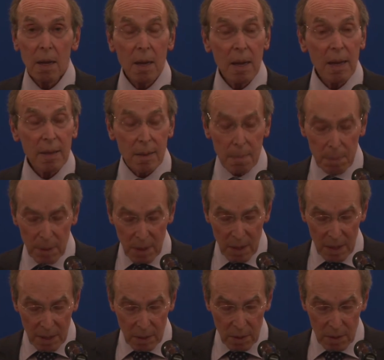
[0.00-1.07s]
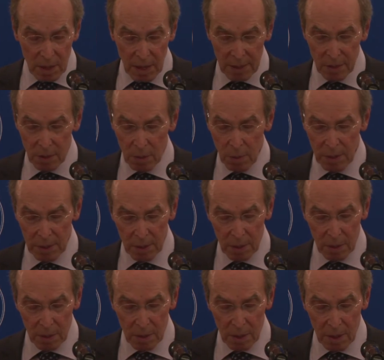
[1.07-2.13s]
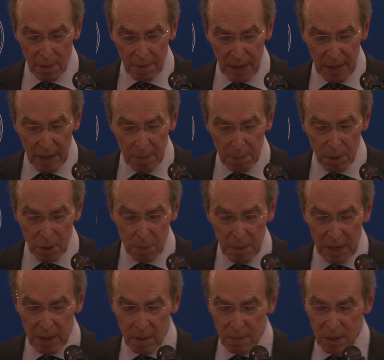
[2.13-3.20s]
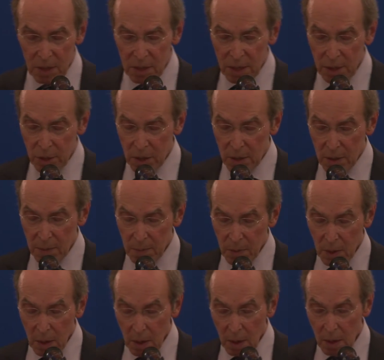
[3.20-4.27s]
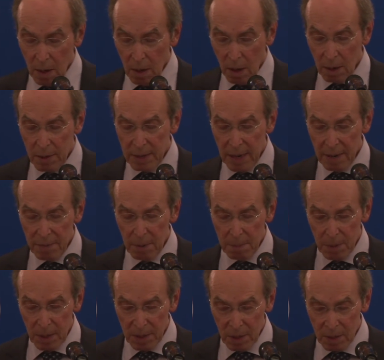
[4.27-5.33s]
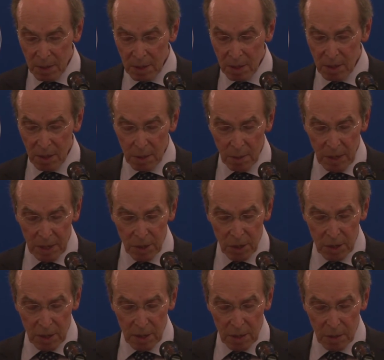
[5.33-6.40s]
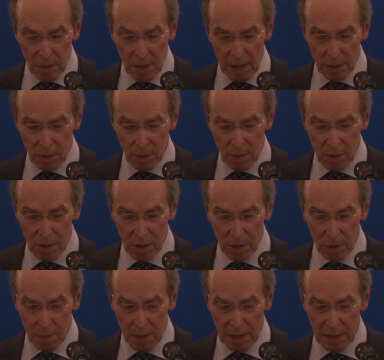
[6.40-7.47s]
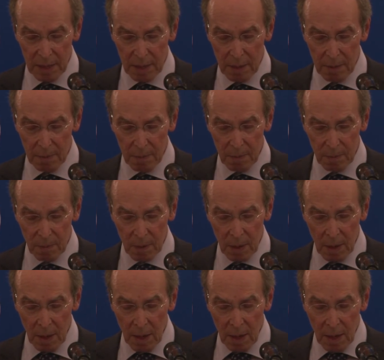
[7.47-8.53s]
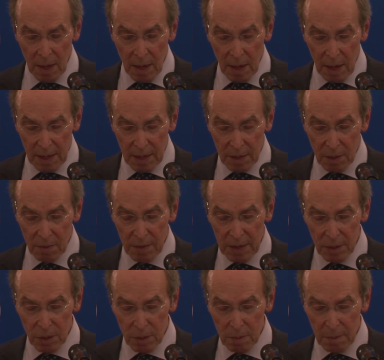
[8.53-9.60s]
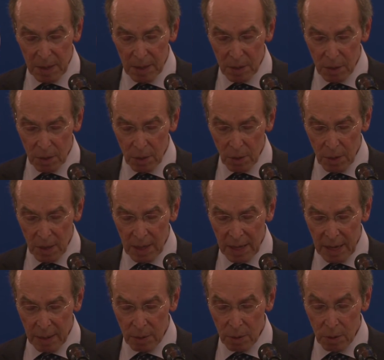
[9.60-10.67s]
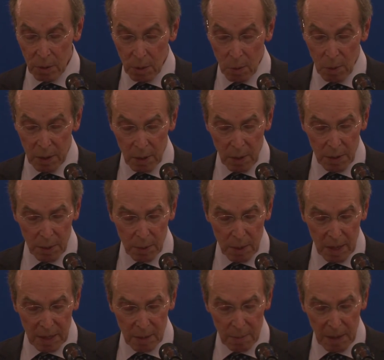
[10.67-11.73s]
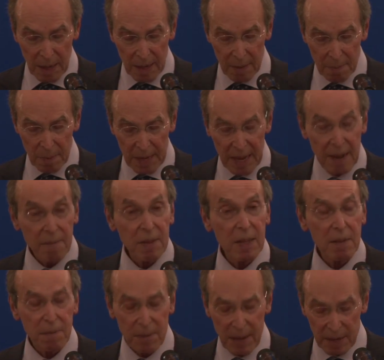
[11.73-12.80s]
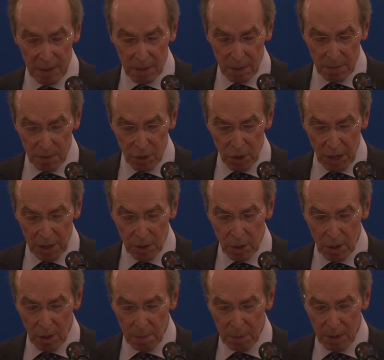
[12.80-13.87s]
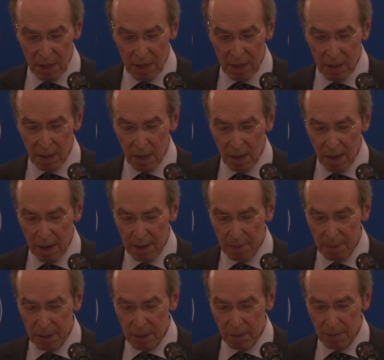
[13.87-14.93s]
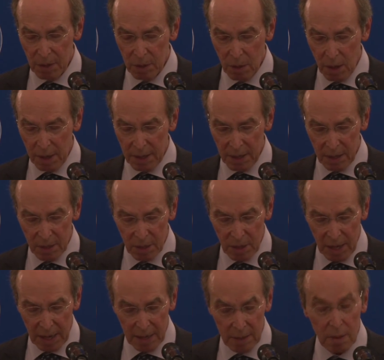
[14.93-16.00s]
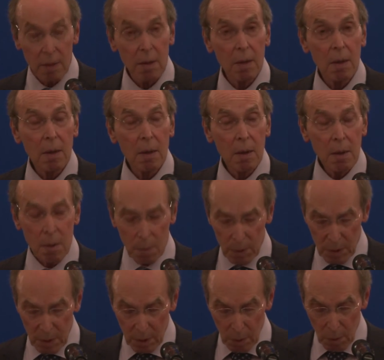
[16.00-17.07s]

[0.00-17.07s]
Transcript: And the political consequences of any prospective decision are an ever-present consideration in international decision-making. An intervention by the Security Council or one authorized by it may have the effect of changing the political alignment of the targeted state within the